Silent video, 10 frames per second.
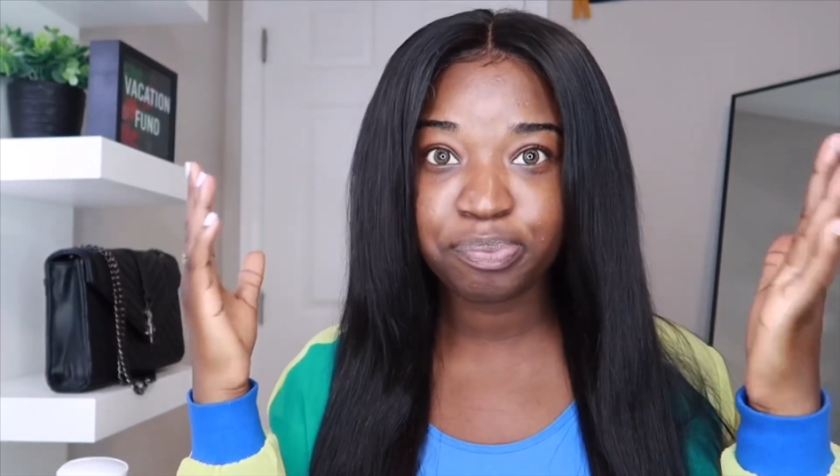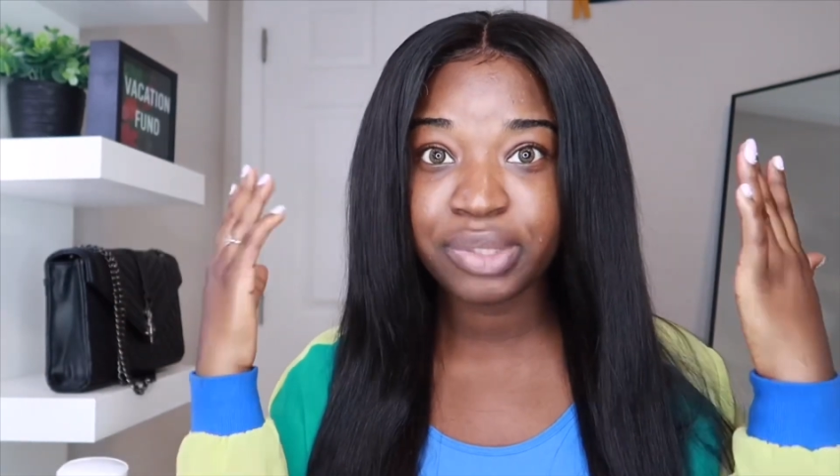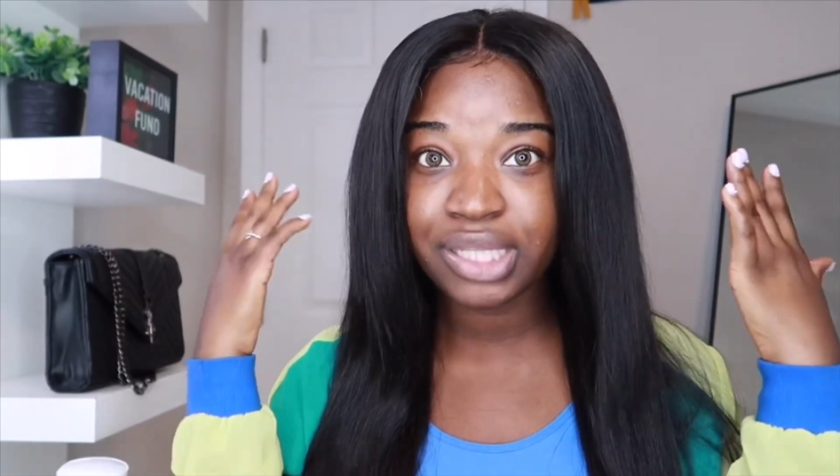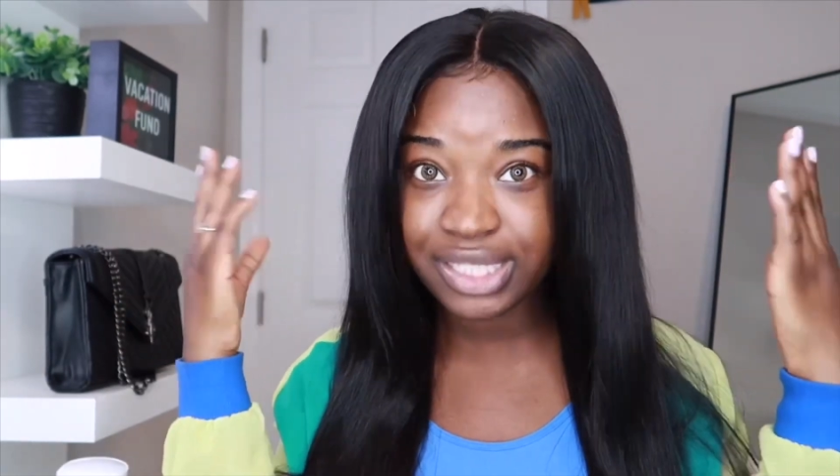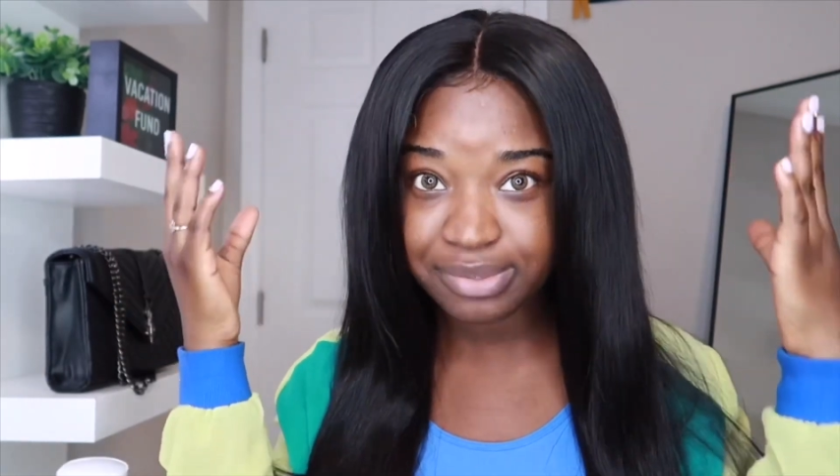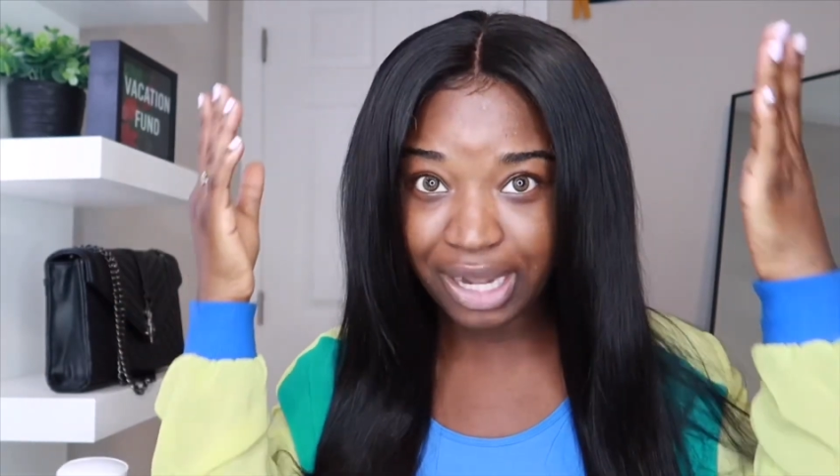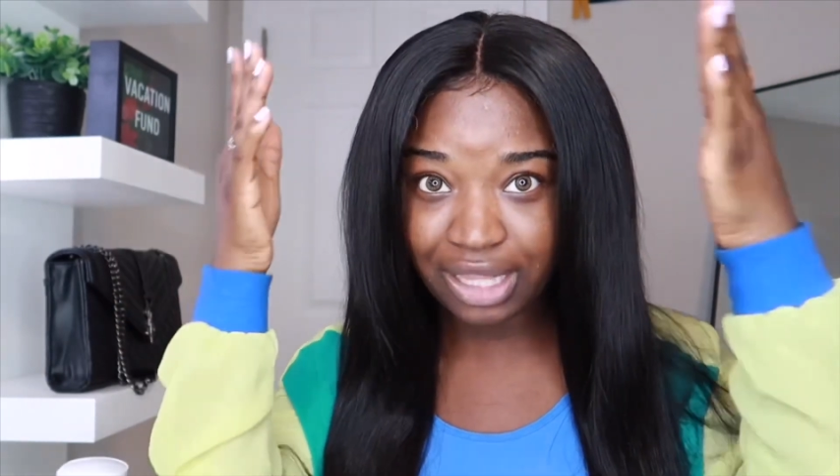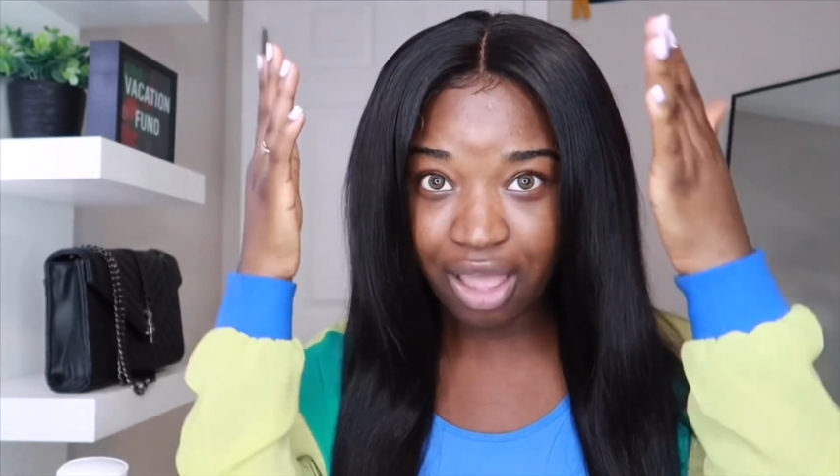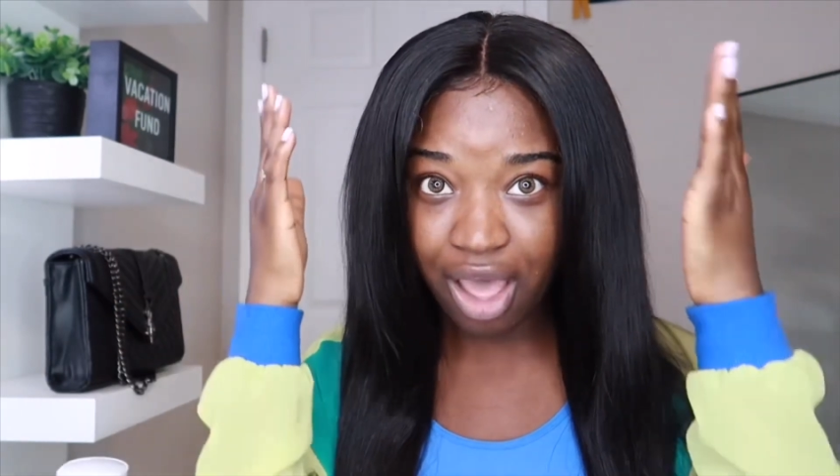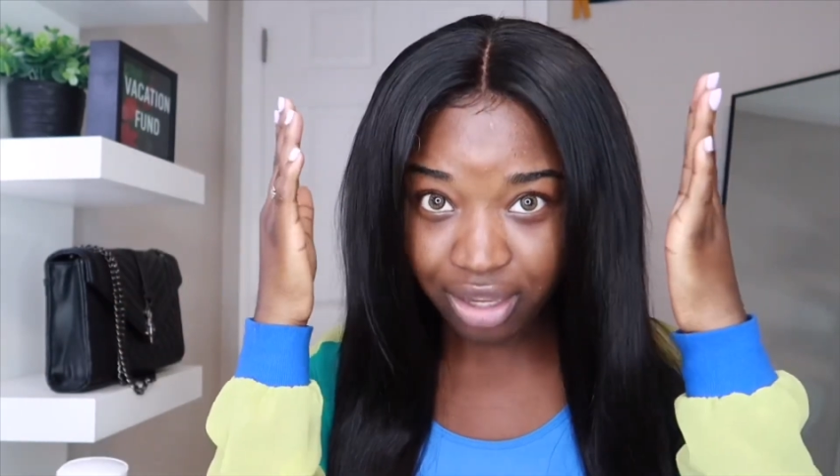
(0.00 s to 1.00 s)
plus my
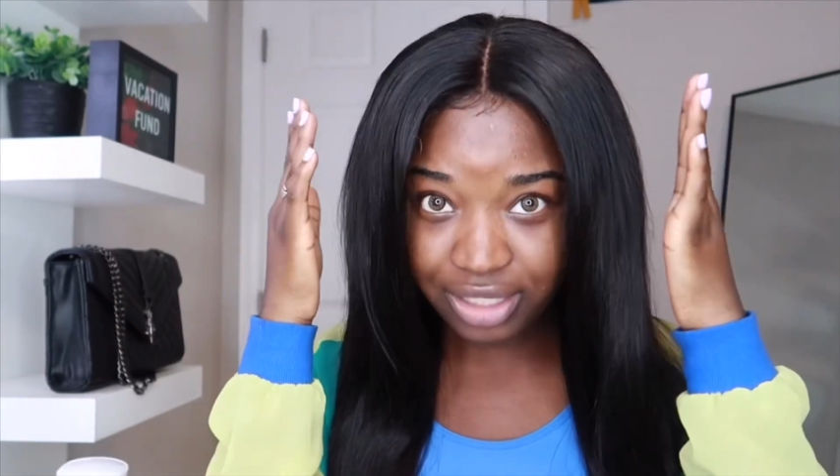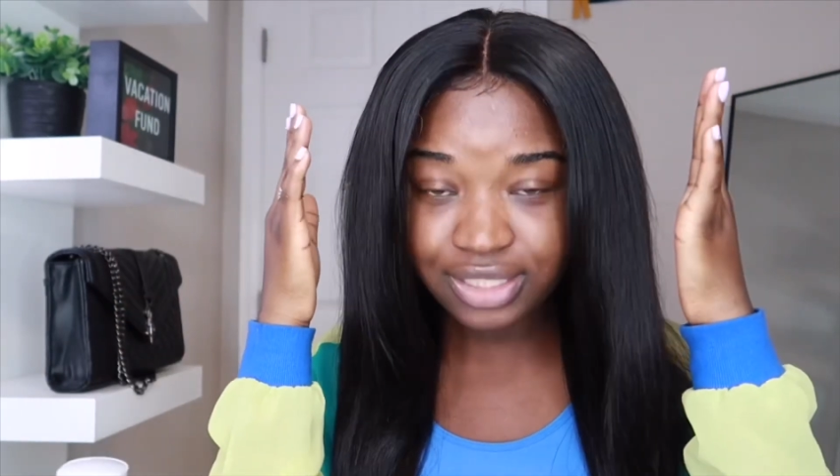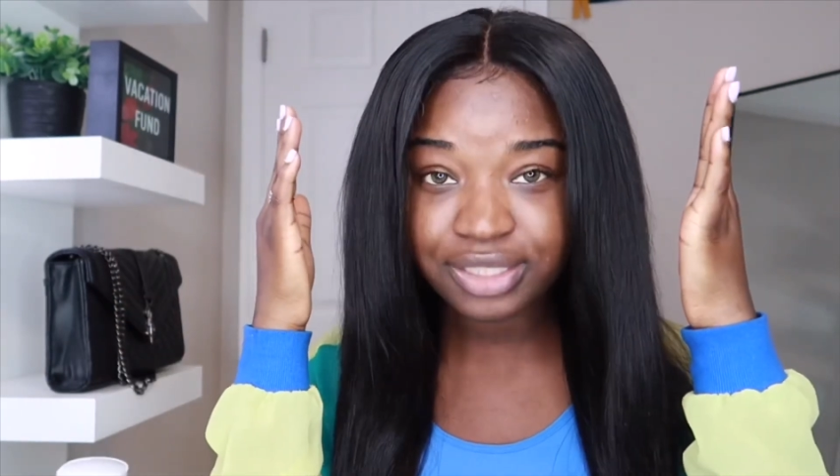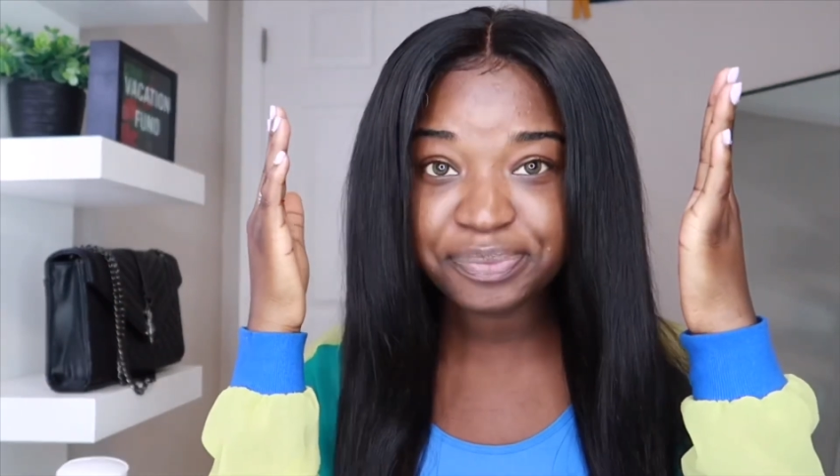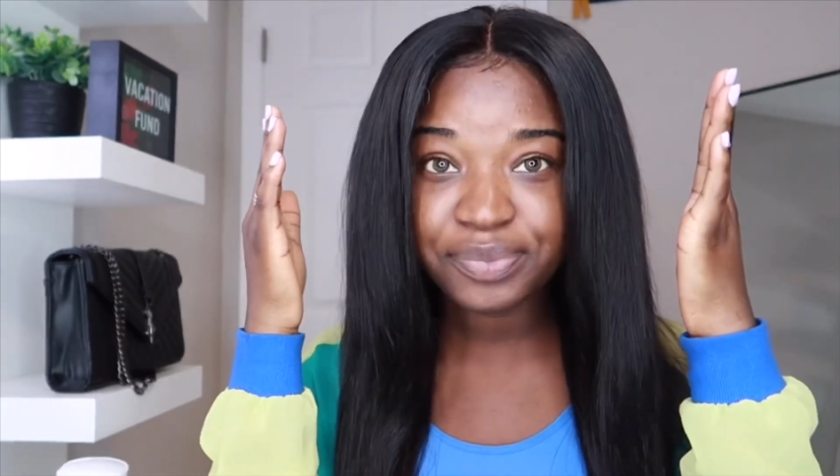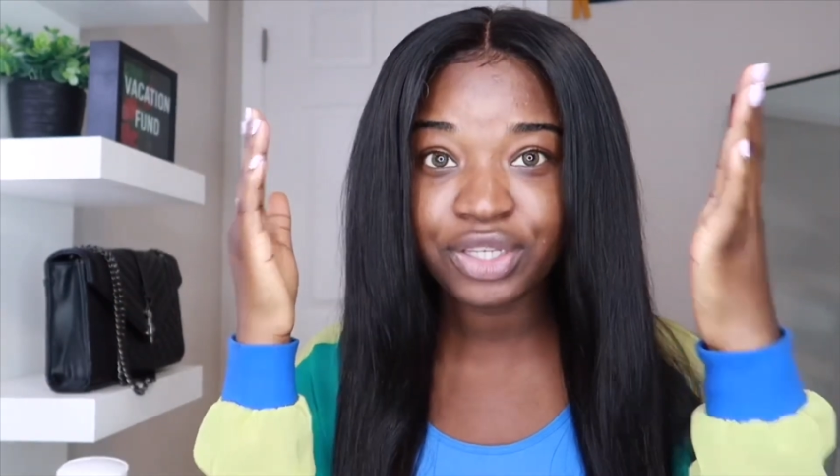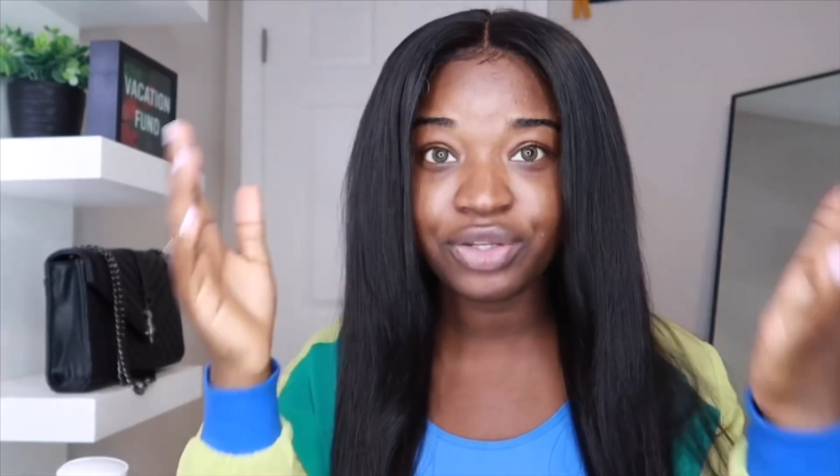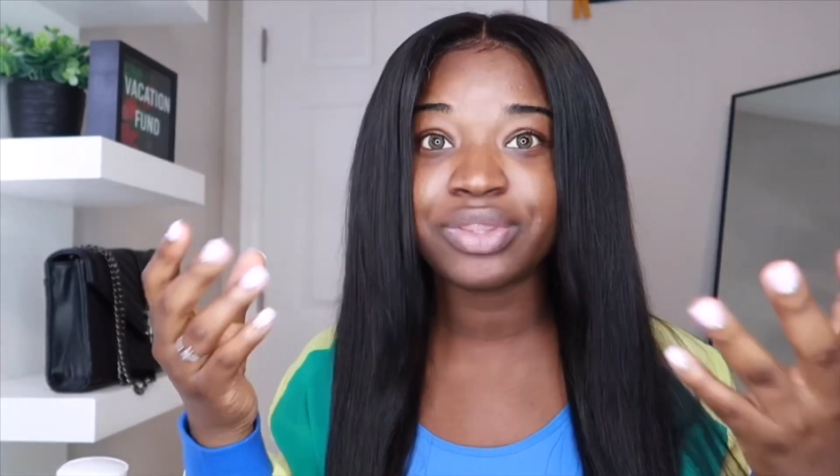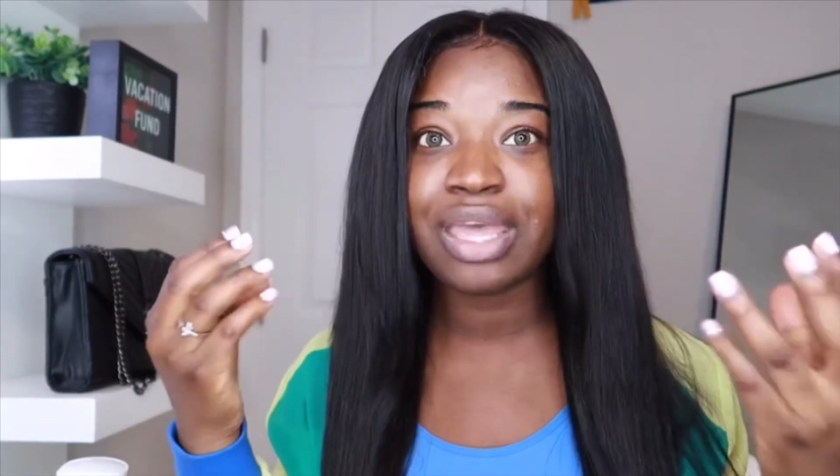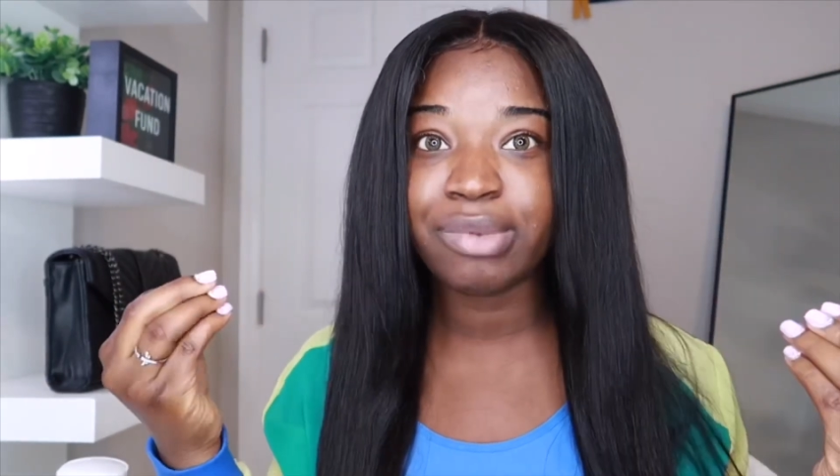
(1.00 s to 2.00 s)
locks. You
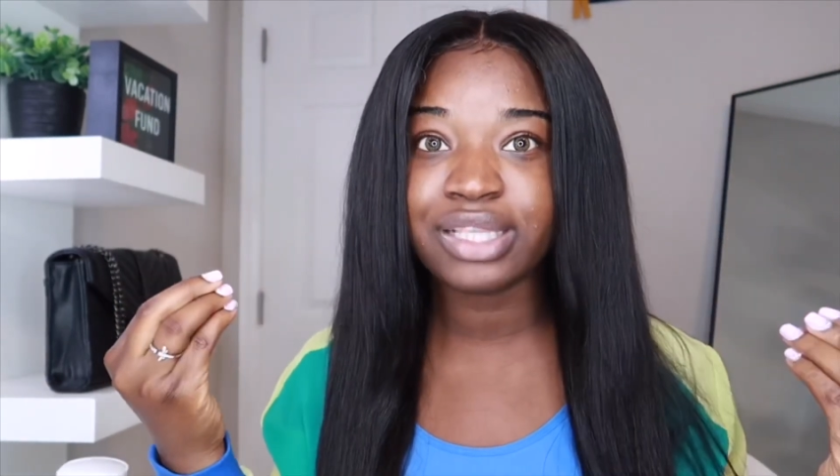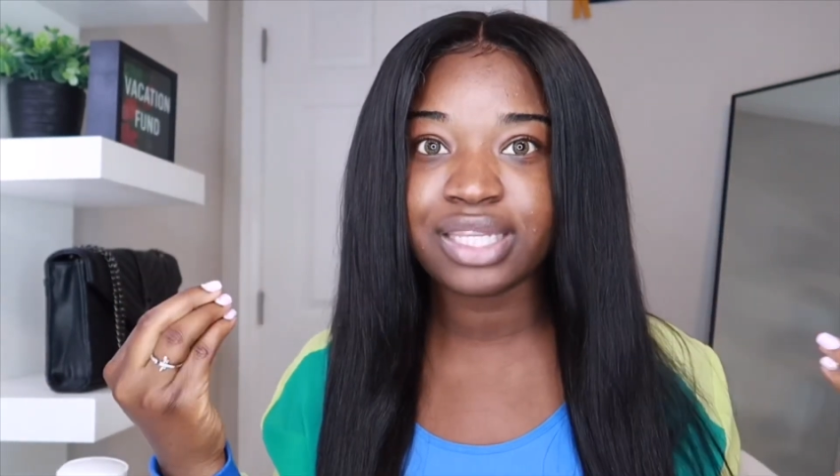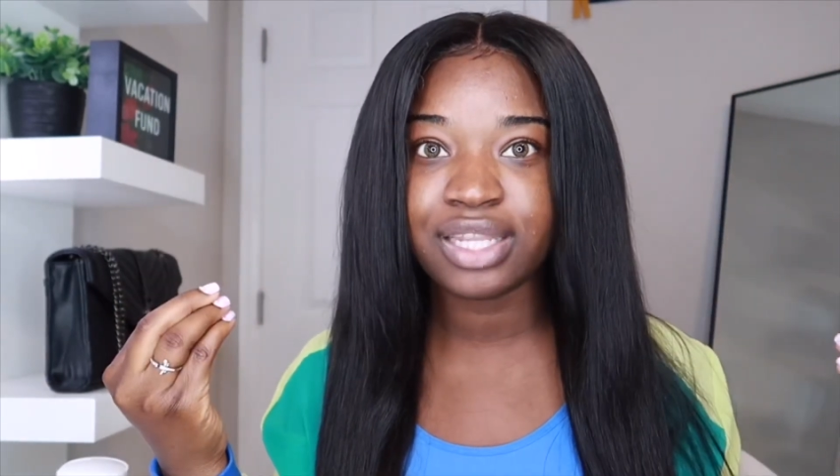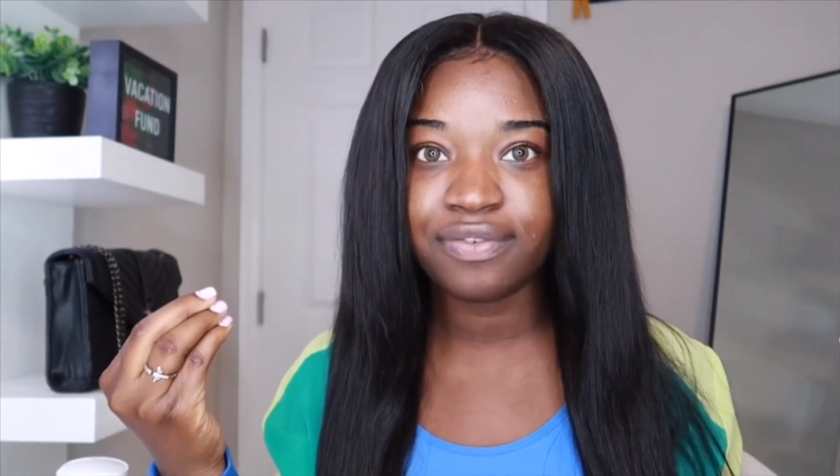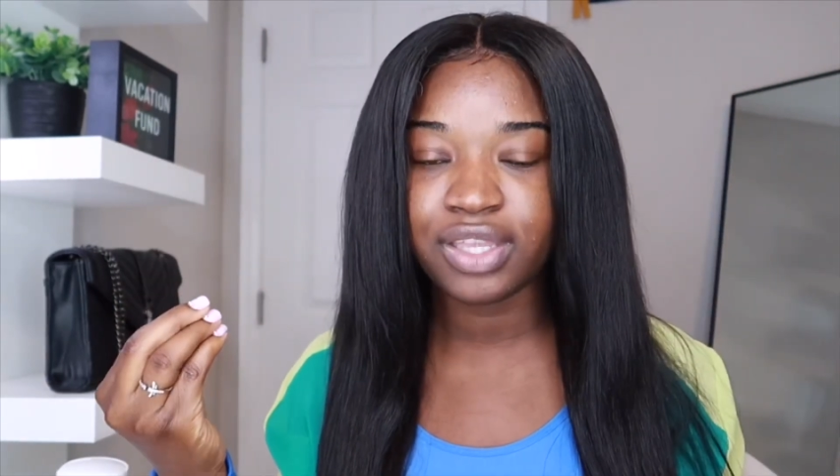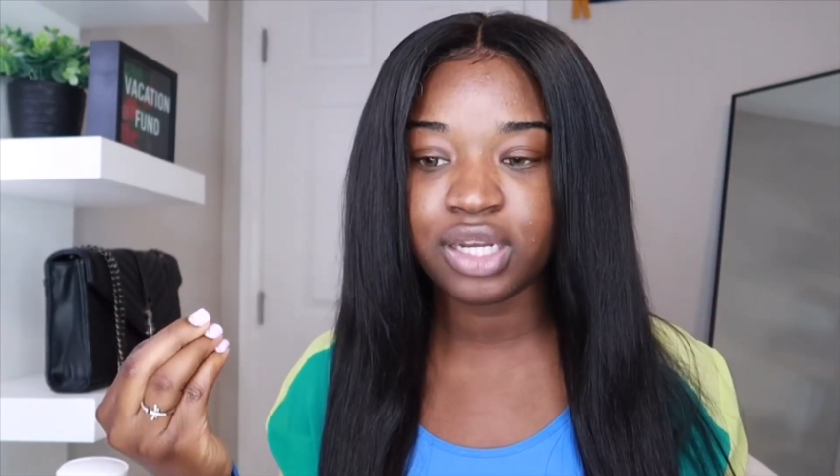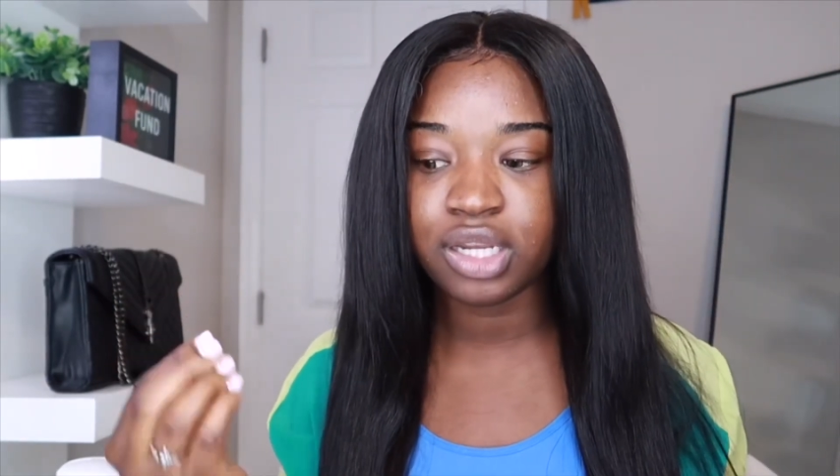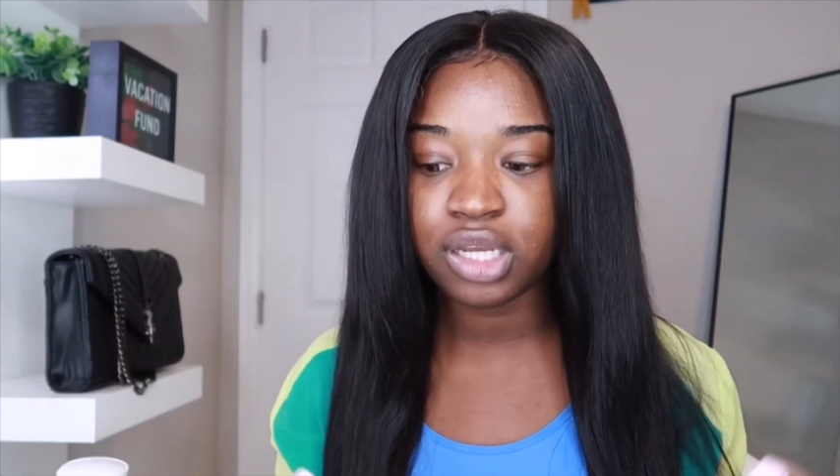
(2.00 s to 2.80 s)
know, that makes it even